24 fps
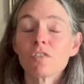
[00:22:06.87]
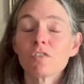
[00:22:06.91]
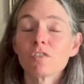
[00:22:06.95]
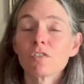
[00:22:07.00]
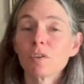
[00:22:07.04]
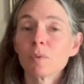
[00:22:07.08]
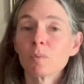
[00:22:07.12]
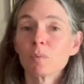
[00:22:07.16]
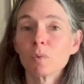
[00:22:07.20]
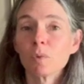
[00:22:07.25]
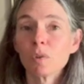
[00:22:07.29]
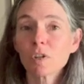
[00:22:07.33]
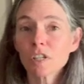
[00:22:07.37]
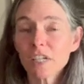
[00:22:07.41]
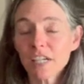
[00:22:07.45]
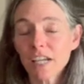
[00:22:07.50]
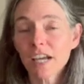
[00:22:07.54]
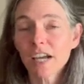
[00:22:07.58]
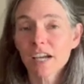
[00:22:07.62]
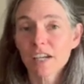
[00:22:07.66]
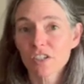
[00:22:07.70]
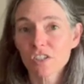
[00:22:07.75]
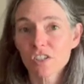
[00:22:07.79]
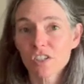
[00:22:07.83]
from work
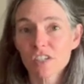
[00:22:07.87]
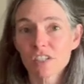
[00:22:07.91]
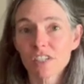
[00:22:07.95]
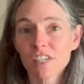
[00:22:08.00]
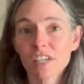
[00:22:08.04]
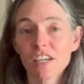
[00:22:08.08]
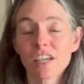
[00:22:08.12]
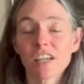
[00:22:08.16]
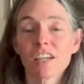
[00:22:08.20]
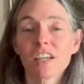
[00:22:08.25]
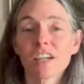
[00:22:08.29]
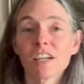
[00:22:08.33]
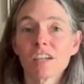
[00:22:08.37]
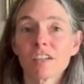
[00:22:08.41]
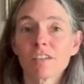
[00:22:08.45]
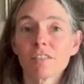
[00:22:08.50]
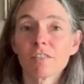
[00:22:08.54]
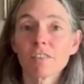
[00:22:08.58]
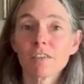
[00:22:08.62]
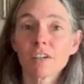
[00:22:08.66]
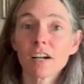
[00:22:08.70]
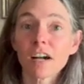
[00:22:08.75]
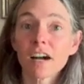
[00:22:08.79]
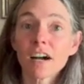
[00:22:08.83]
actually, and I had
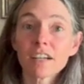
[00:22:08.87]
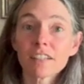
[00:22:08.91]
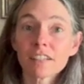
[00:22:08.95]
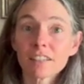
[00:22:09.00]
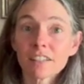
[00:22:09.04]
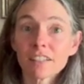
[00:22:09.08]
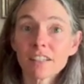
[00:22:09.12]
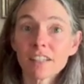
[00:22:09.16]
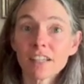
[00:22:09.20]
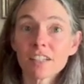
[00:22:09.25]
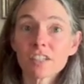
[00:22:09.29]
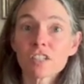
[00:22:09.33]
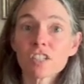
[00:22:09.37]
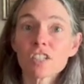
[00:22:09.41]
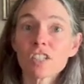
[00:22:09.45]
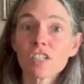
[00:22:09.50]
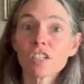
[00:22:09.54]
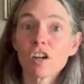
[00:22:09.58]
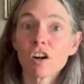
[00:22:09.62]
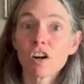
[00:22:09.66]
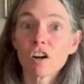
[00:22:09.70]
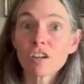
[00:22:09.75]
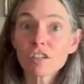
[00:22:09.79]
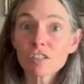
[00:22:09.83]
forgotten that
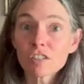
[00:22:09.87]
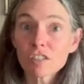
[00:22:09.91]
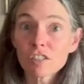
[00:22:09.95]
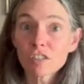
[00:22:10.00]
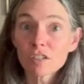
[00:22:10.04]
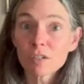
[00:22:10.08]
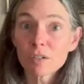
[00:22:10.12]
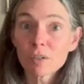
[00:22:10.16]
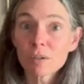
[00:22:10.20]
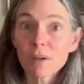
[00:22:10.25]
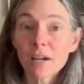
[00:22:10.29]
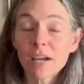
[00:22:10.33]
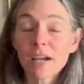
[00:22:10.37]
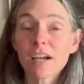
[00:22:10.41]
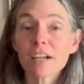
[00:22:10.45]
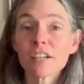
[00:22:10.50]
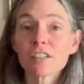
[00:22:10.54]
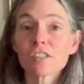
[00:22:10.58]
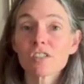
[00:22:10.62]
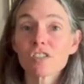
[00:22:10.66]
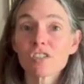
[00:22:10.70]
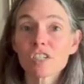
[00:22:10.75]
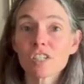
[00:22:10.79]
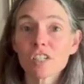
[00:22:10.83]
she also
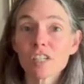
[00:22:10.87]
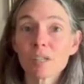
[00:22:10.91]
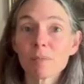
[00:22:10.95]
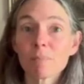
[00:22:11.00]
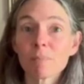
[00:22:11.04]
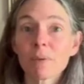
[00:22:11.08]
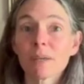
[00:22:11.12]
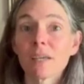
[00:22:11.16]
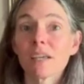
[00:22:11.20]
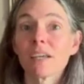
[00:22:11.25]
has sheep